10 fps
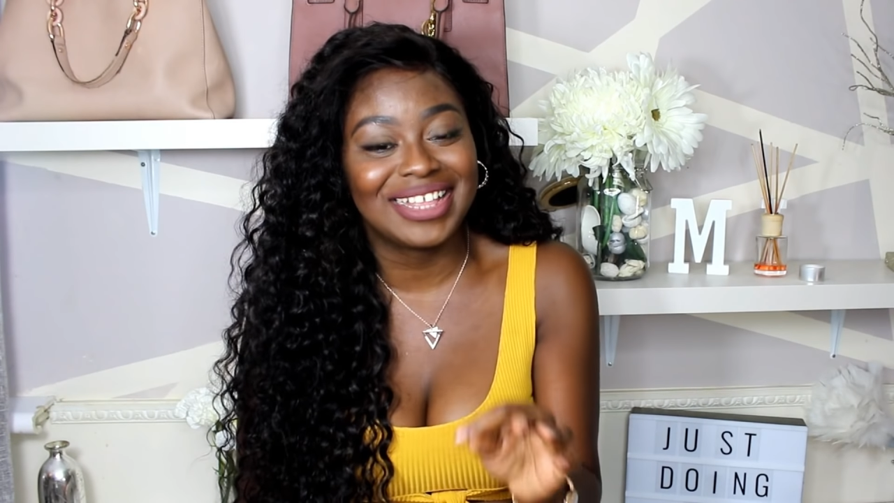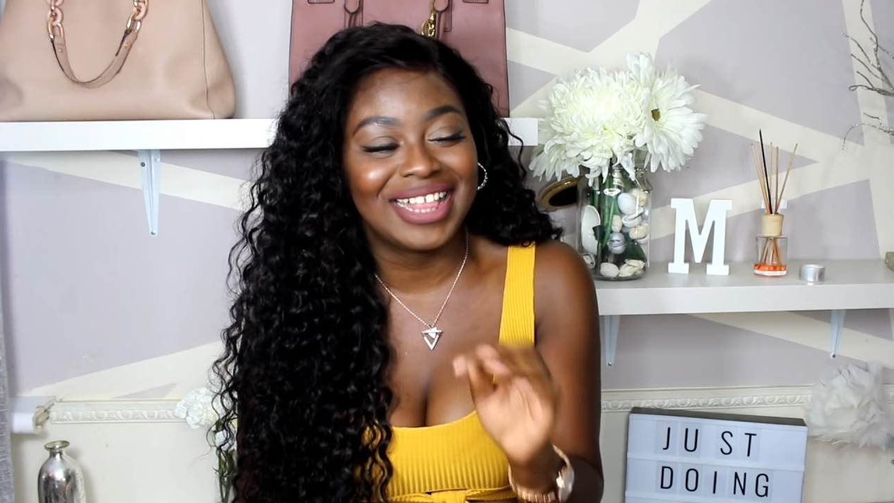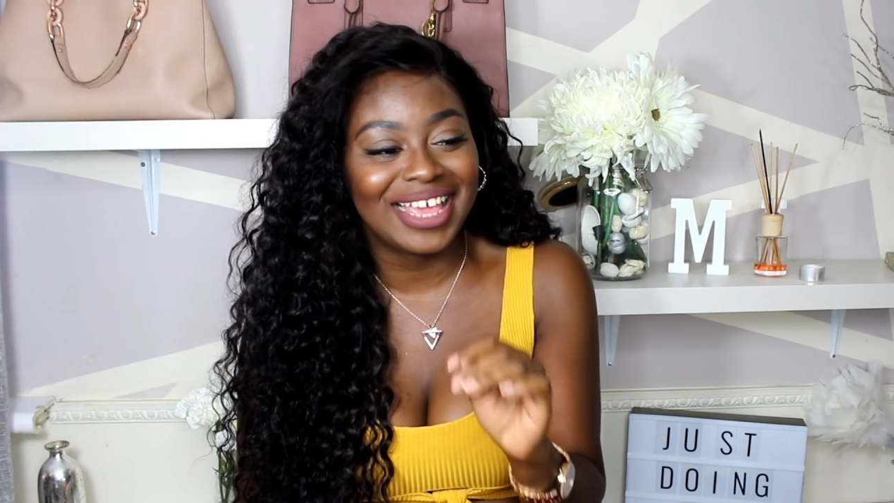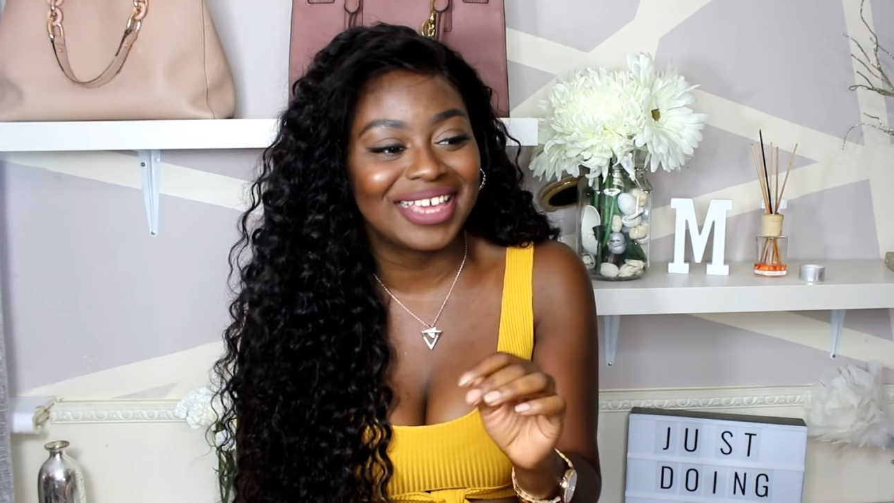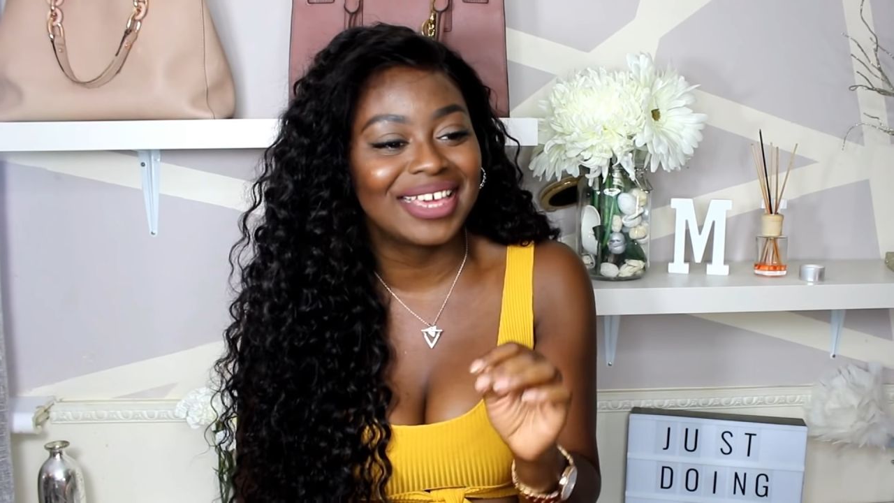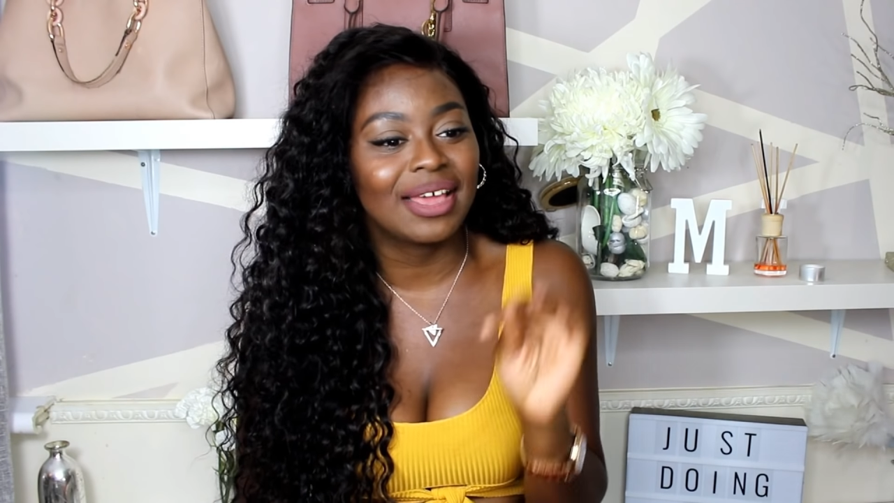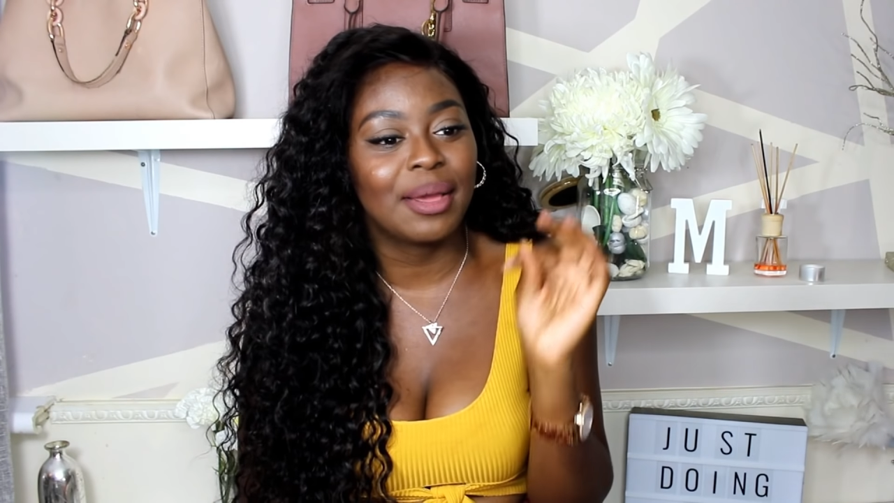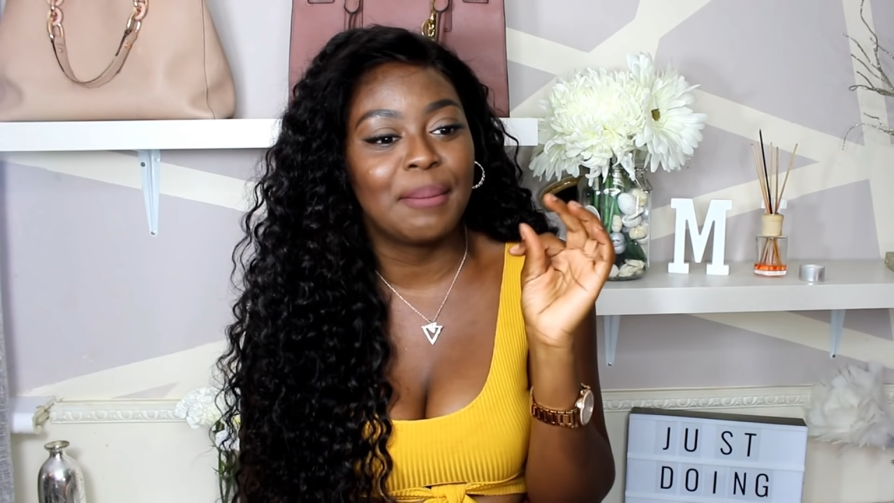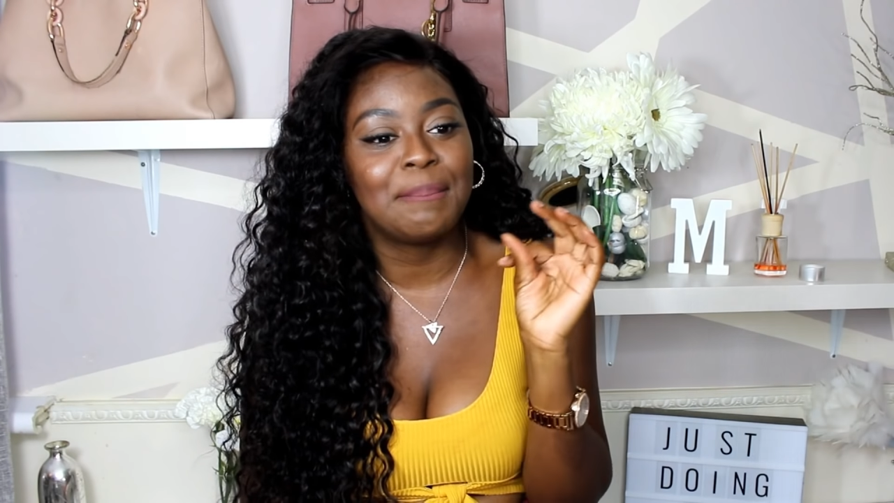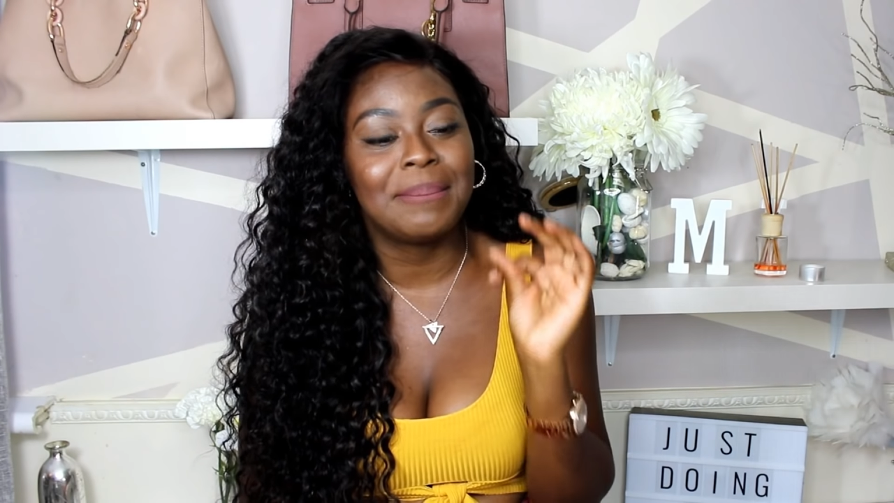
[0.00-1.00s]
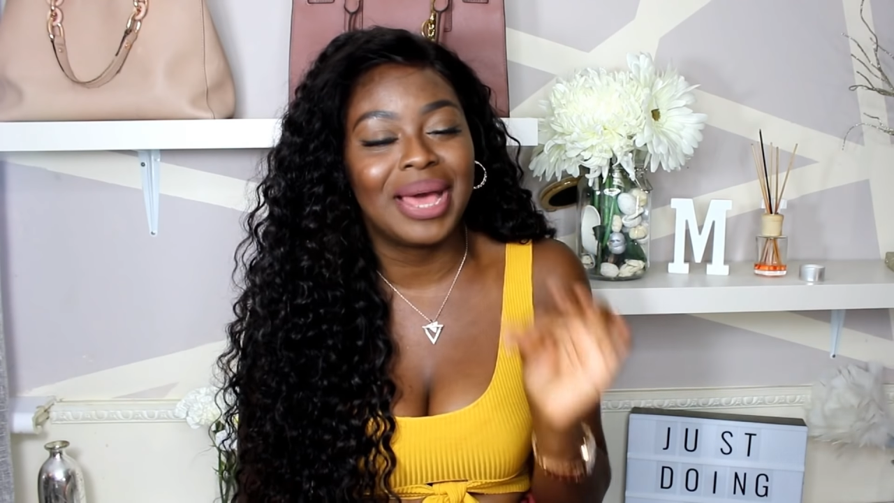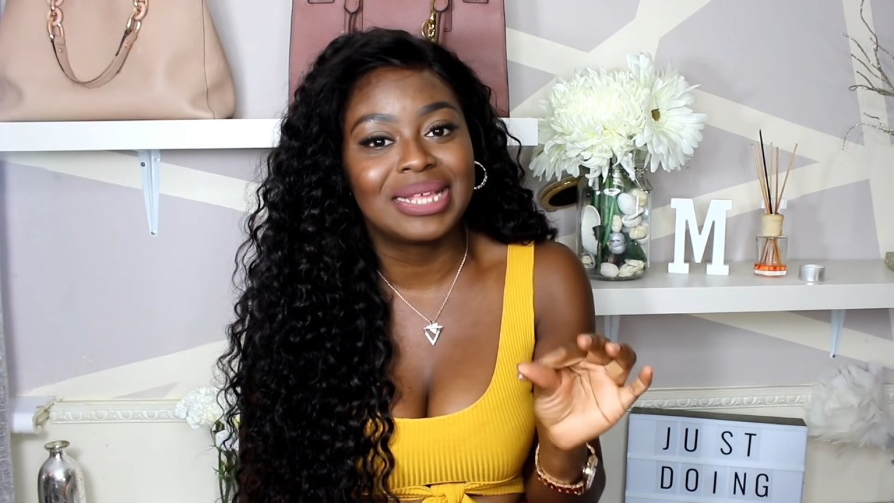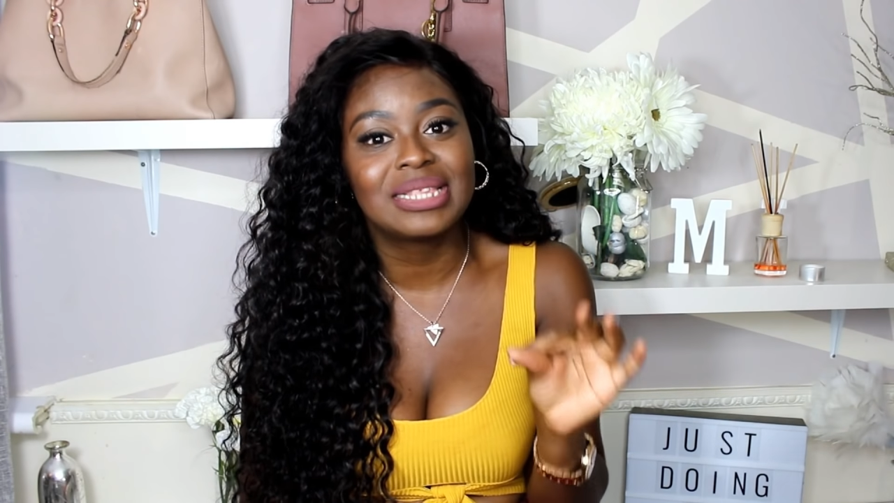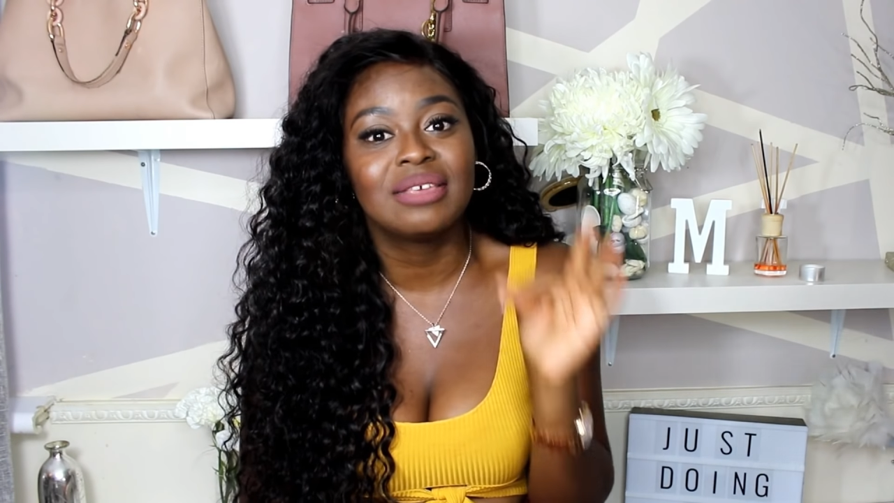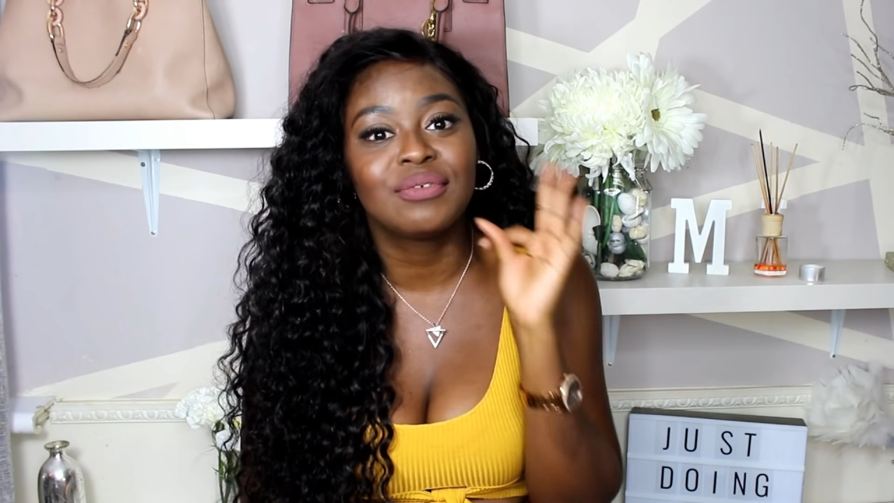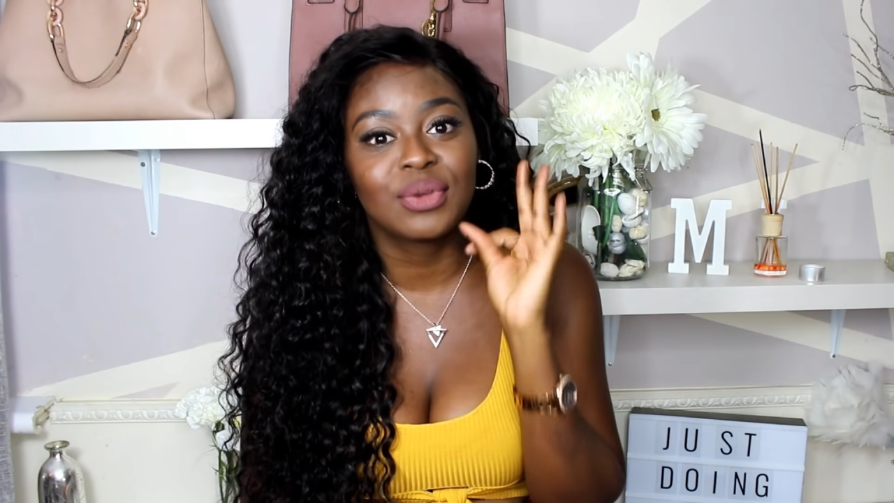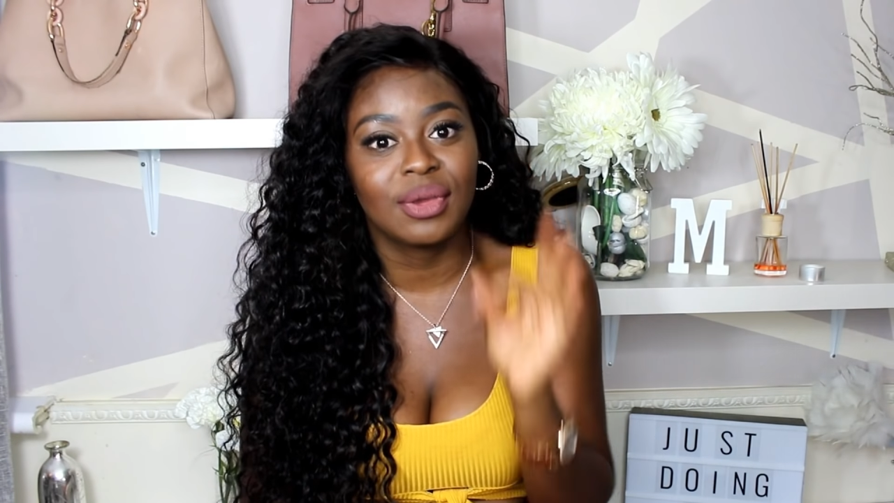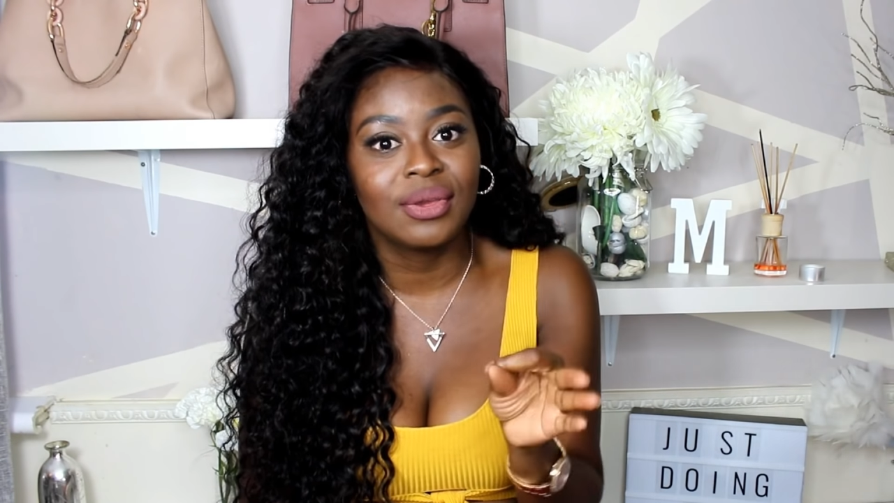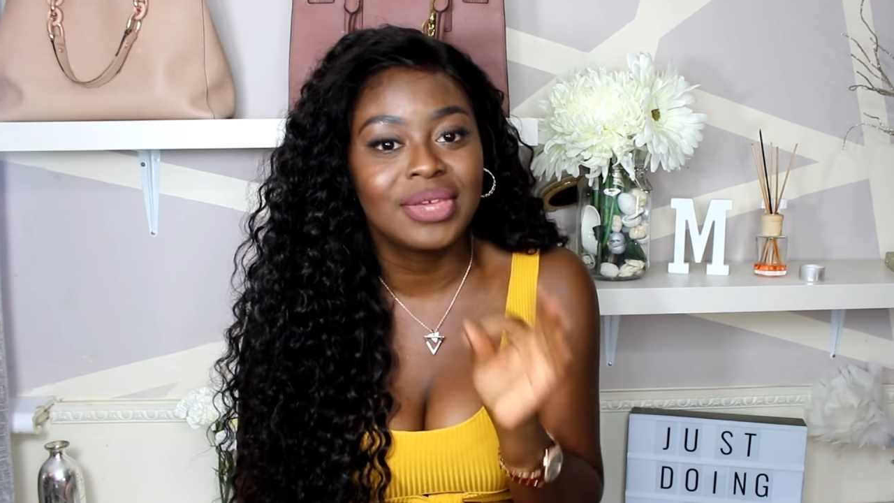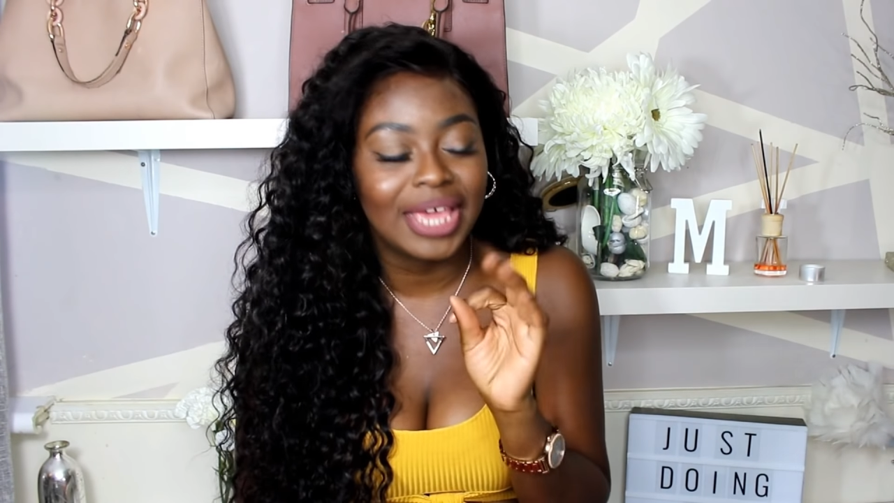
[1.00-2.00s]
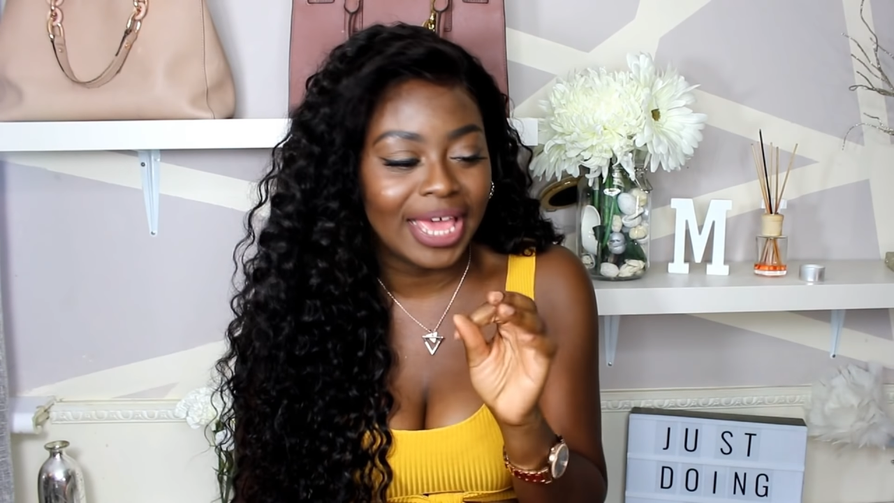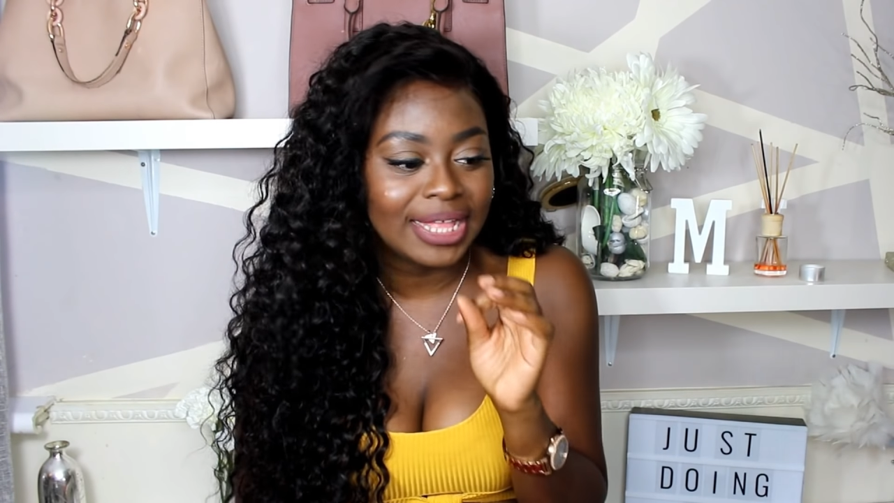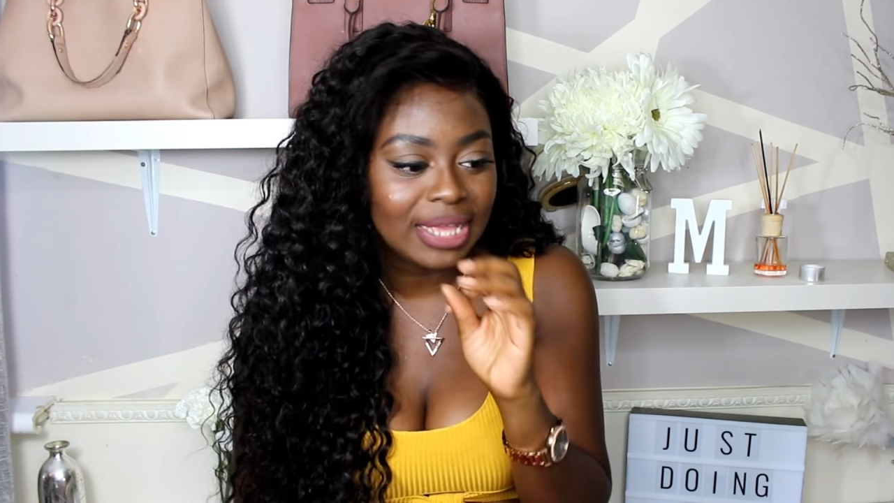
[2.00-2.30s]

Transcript: like massive coke head.